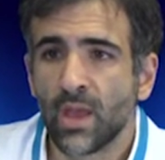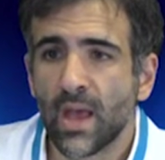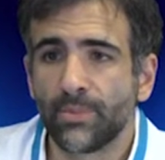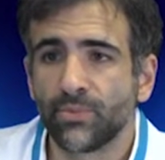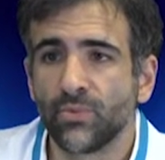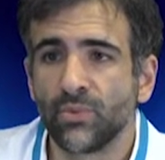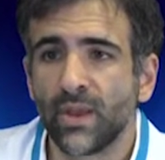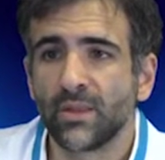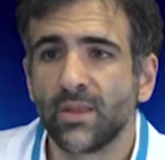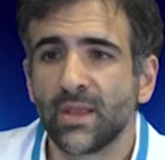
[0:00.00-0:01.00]
up to
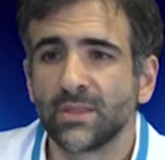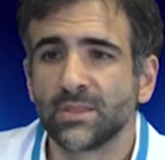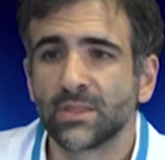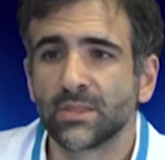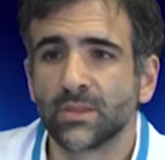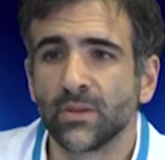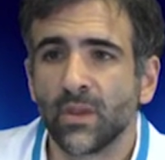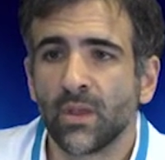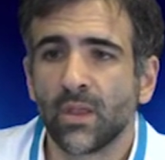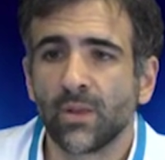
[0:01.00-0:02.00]
1996
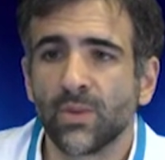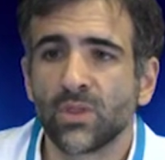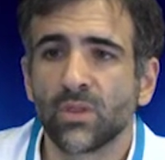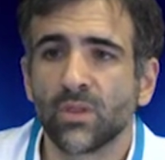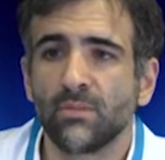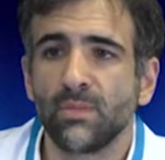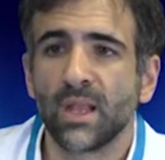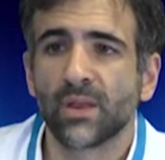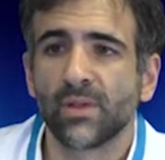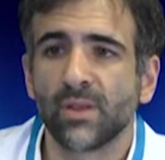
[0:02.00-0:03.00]
in which the
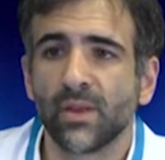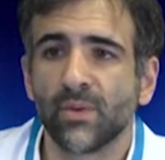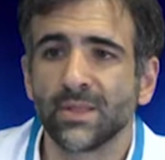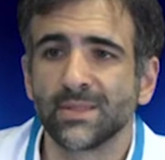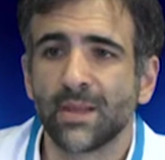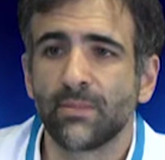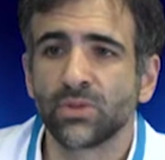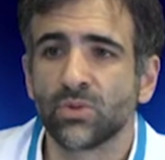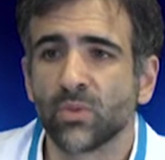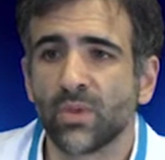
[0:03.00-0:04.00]
Milan criteria were
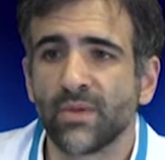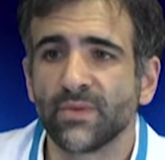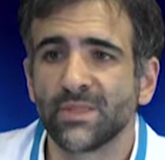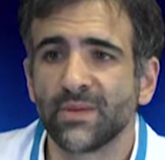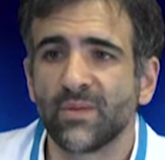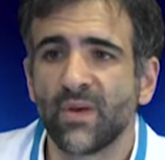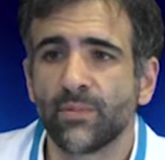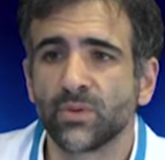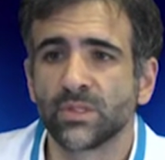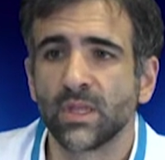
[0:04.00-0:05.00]
established when we have a
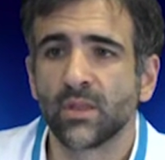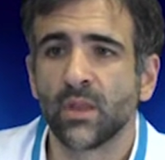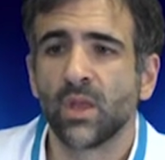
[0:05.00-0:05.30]
75%